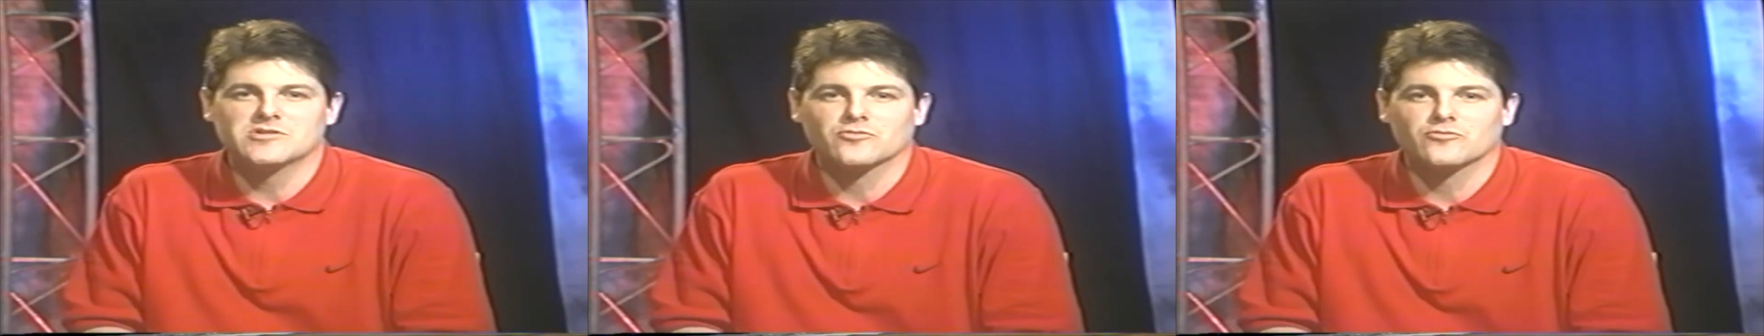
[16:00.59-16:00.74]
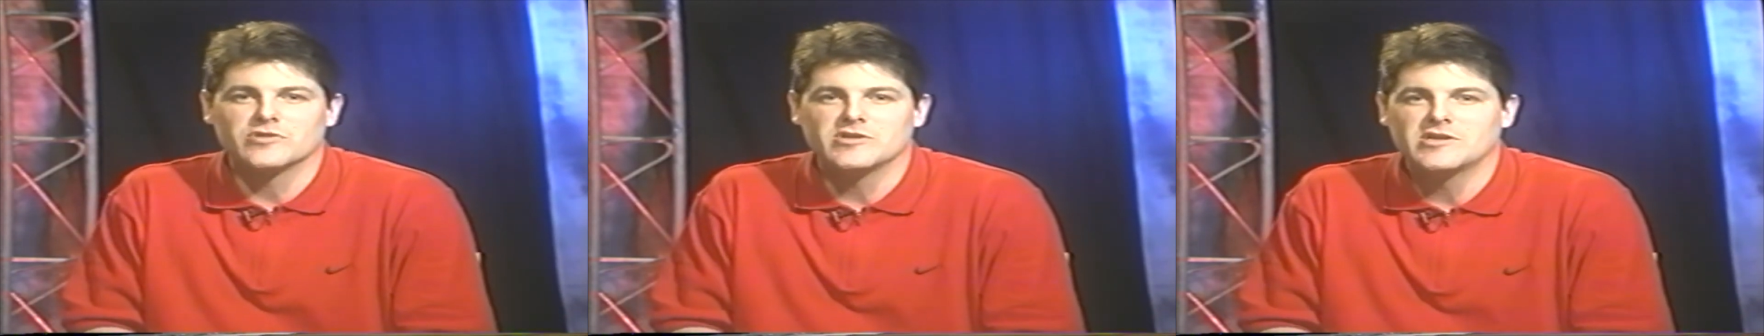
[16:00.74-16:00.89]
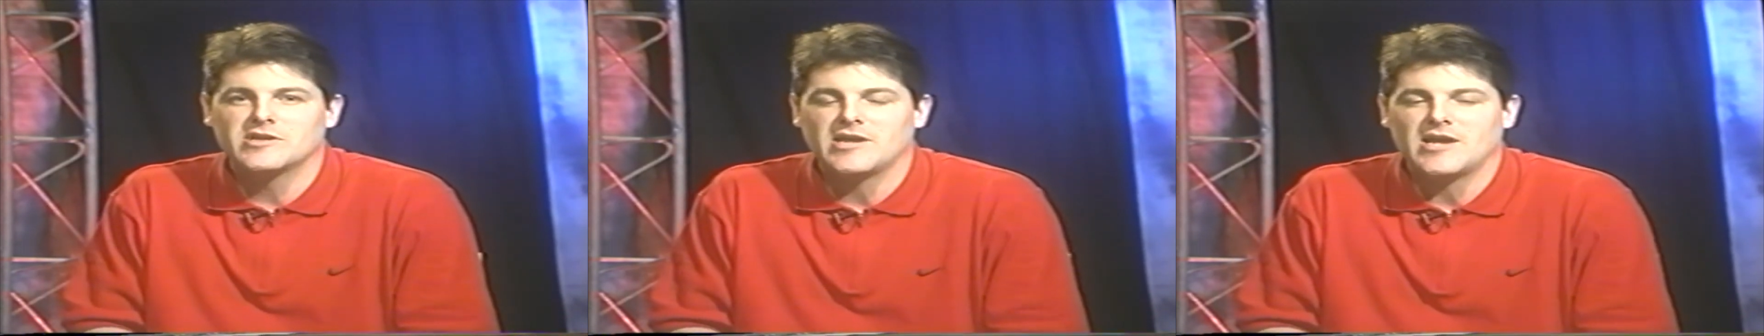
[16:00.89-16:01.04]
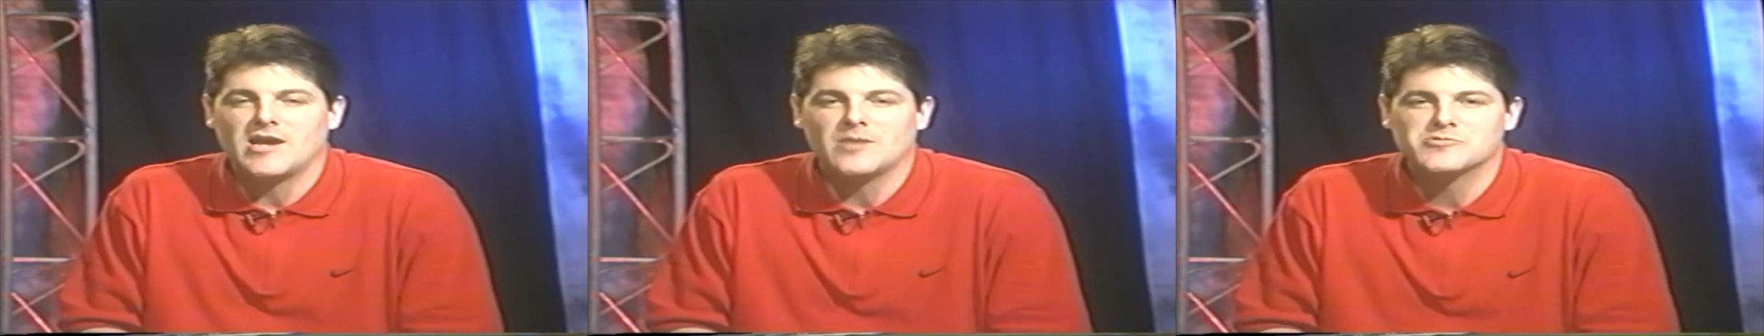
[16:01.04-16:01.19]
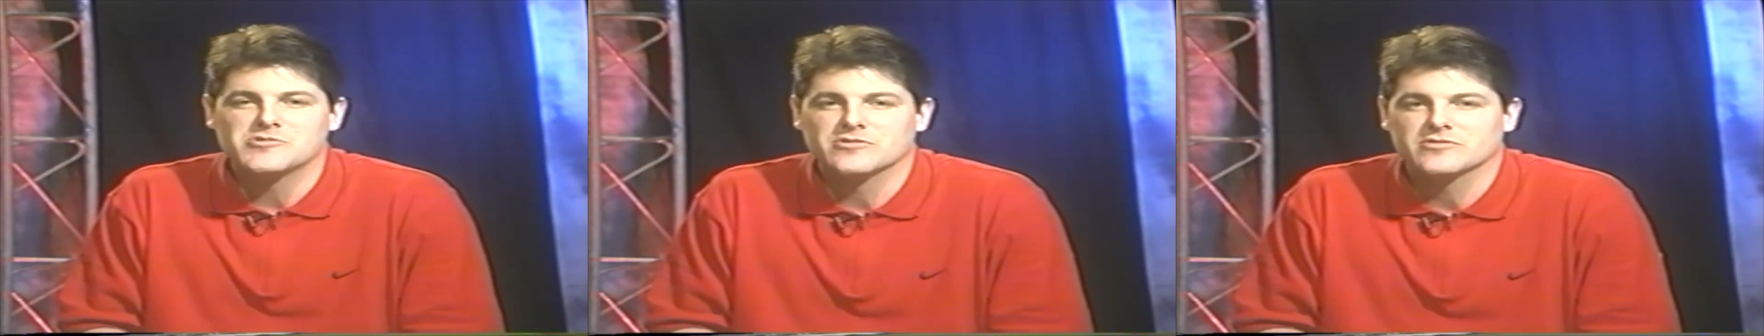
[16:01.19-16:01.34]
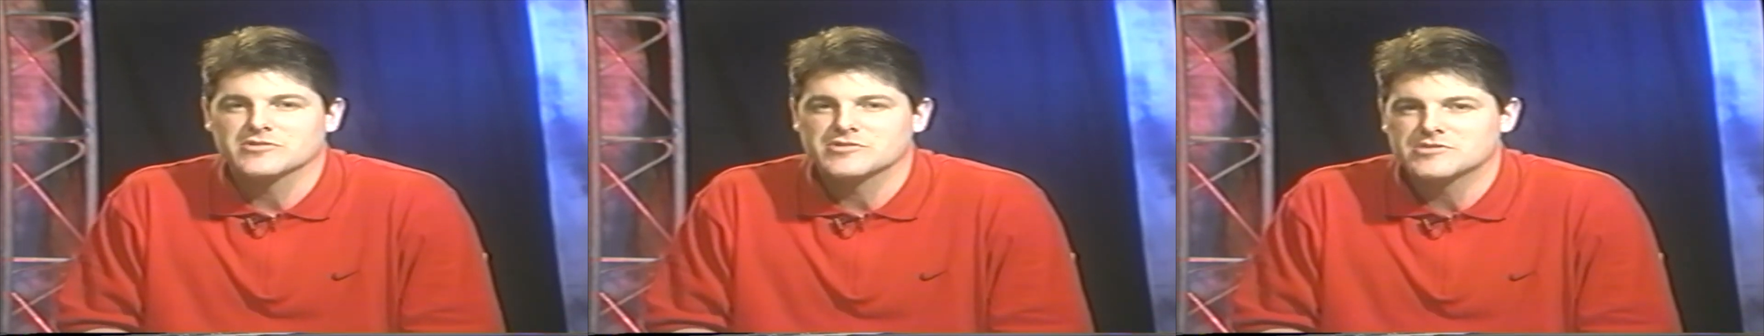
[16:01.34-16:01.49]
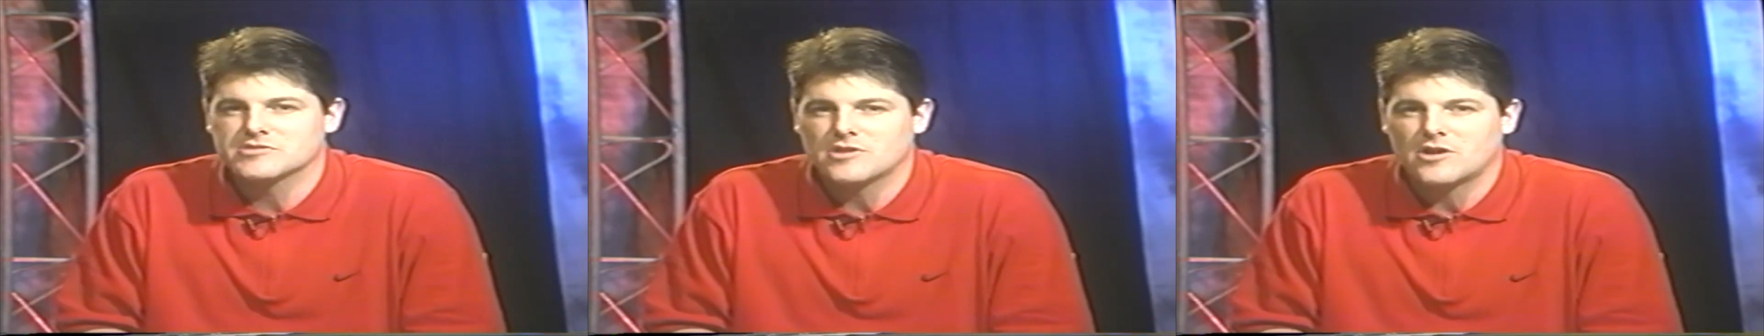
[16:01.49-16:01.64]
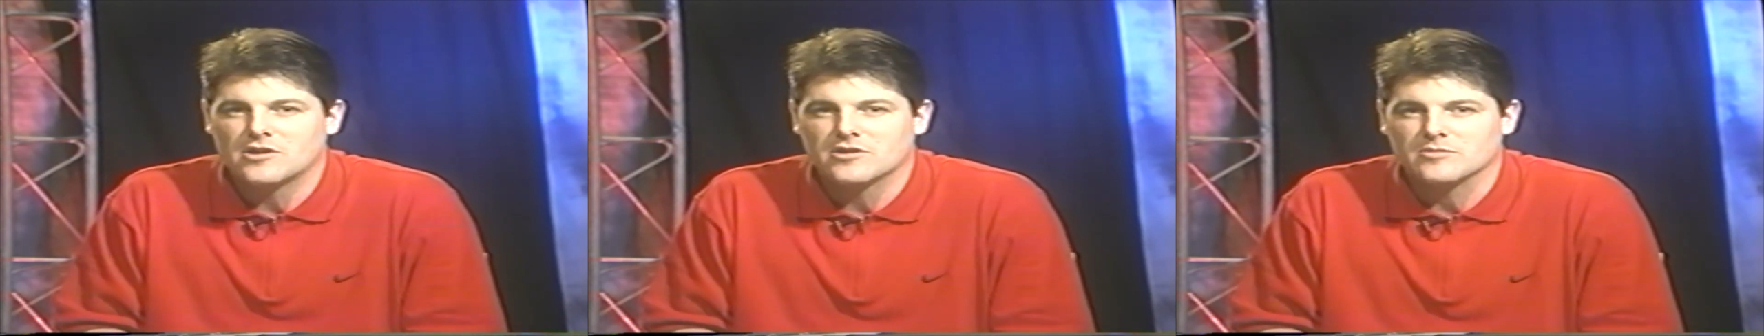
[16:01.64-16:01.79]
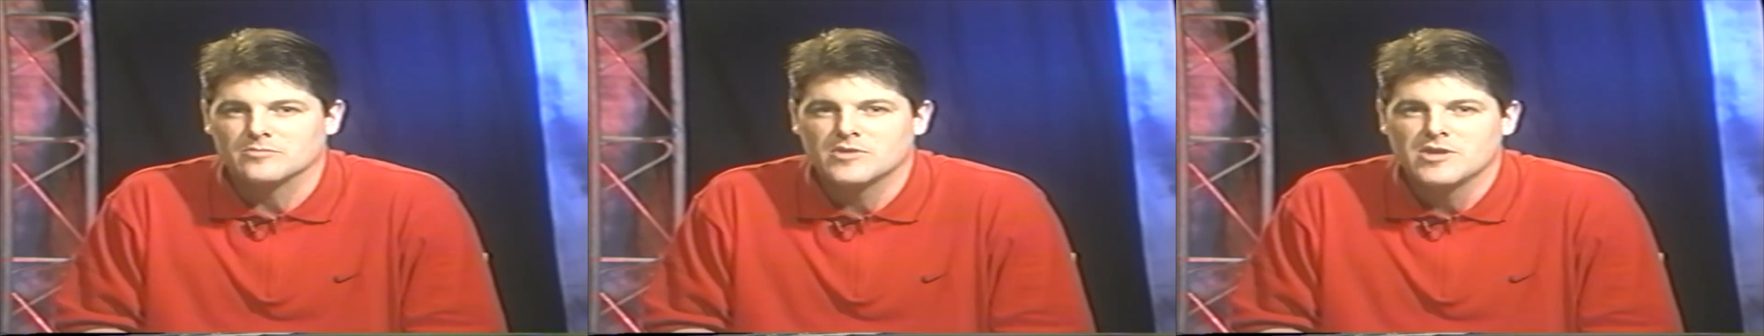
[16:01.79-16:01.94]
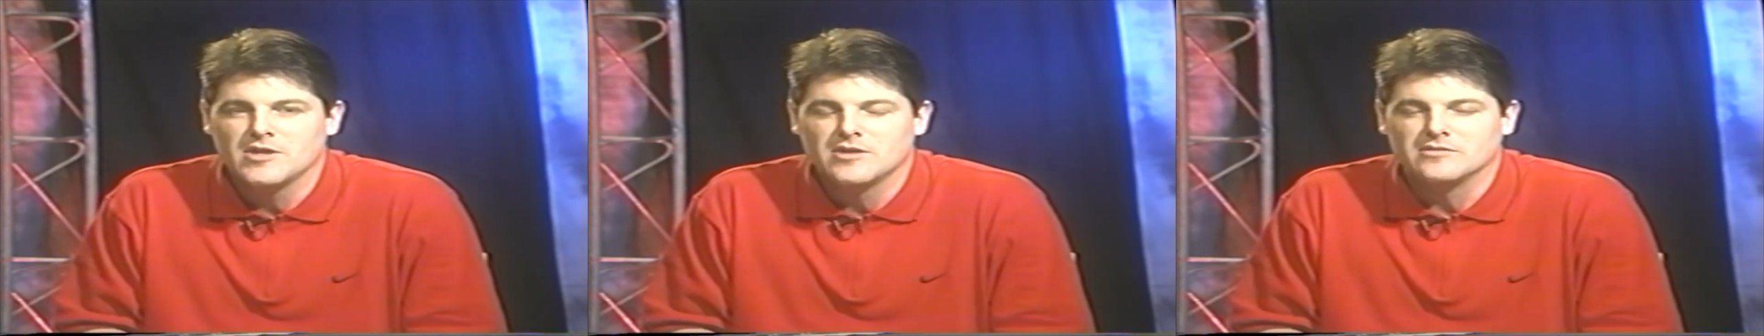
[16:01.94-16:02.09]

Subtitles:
recapture the stardom